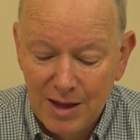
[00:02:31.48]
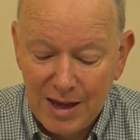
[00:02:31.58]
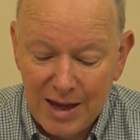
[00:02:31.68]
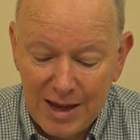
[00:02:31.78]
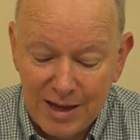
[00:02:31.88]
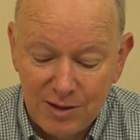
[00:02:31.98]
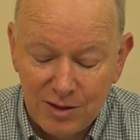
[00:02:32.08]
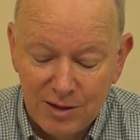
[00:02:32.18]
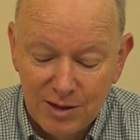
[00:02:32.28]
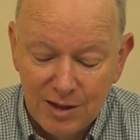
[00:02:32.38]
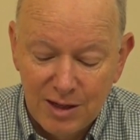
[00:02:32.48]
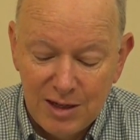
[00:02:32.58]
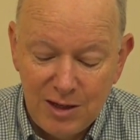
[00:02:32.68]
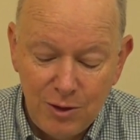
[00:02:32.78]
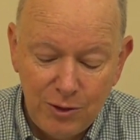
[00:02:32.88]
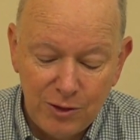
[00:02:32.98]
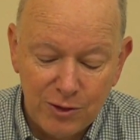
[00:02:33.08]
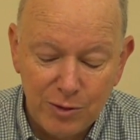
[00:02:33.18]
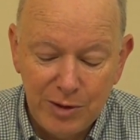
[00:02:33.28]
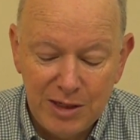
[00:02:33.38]
And he uses
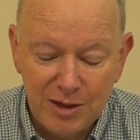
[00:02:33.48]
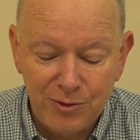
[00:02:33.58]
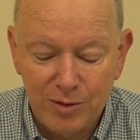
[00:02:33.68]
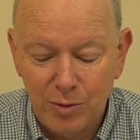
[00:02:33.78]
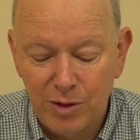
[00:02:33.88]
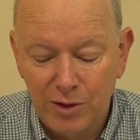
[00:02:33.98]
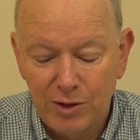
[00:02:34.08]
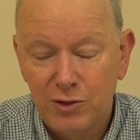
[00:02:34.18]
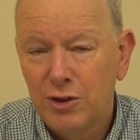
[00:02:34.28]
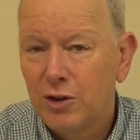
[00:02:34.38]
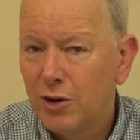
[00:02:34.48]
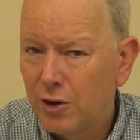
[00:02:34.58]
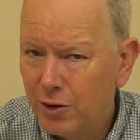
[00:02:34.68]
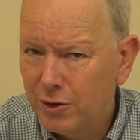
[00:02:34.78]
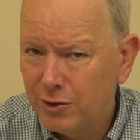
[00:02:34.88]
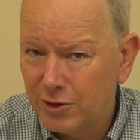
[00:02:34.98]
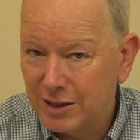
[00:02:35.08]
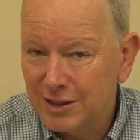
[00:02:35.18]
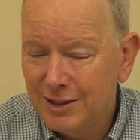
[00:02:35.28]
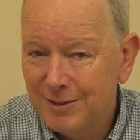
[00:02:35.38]
three different words,
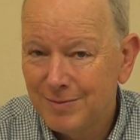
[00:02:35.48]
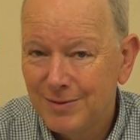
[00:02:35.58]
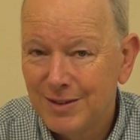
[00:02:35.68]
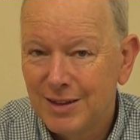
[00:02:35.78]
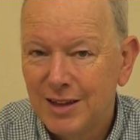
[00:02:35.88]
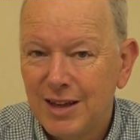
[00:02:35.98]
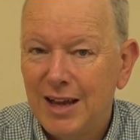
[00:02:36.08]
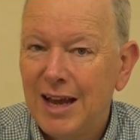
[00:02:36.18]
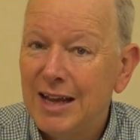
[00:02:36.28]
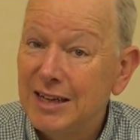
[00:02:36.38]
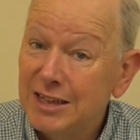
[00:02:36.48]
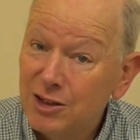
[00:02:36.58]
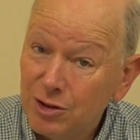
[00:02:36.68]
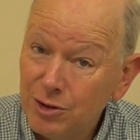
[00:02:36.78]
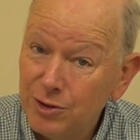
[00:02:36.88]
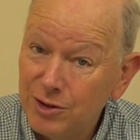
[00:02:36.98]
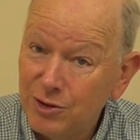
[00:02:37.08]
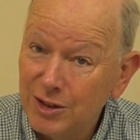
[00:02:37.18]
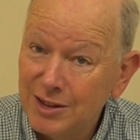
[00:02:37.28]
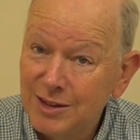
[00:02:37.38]
urging and
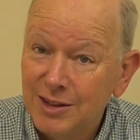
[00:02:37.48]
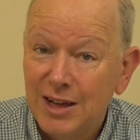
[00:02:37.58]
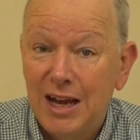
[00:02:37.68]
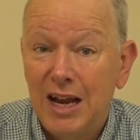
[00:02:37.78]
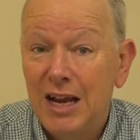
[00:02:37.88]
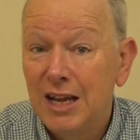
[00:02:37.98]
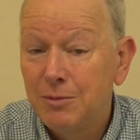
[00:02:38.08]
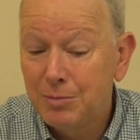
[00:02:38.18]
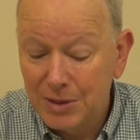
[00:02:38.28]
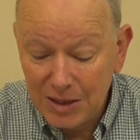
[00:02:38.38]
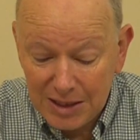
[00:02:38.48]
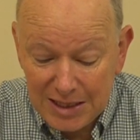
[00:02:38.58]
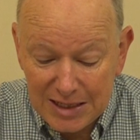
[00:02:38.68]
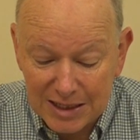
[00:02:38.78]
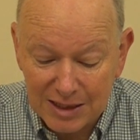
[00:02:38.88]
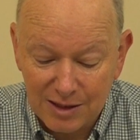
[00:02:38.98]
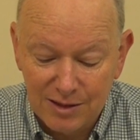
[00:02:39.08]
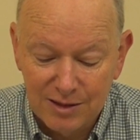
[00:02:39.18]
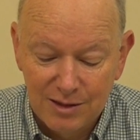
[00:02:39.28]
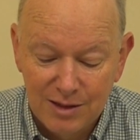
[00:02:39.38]
encouraging and pleading
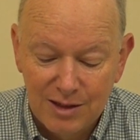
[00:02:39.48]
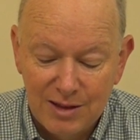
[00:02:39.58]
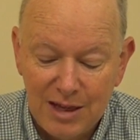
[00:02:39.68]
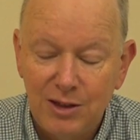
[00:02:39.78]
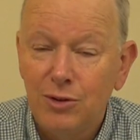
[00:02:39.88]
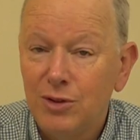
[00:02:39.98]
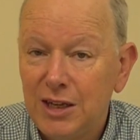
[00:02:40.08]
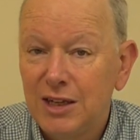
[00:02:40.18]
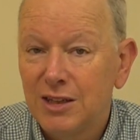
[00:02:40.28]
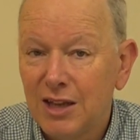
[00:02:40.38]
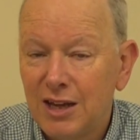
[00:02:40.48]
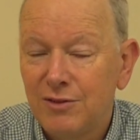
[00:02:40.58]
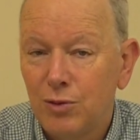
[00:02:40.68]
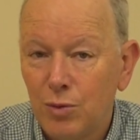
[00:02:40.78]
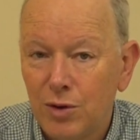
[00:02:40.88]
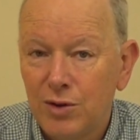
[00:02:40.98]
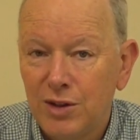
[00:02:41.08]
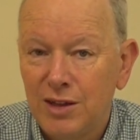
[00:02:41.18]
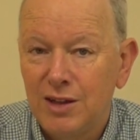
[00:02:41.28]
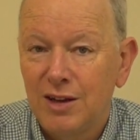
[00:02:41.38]
that you lead a life
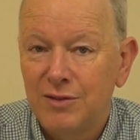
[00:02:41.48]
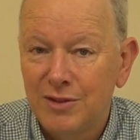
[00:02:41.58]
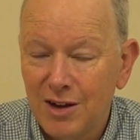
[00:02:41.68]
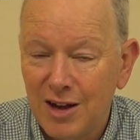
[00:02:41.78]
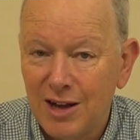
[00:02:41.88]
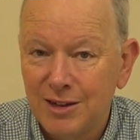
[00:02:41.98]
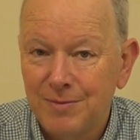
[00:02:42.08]
worthy of God.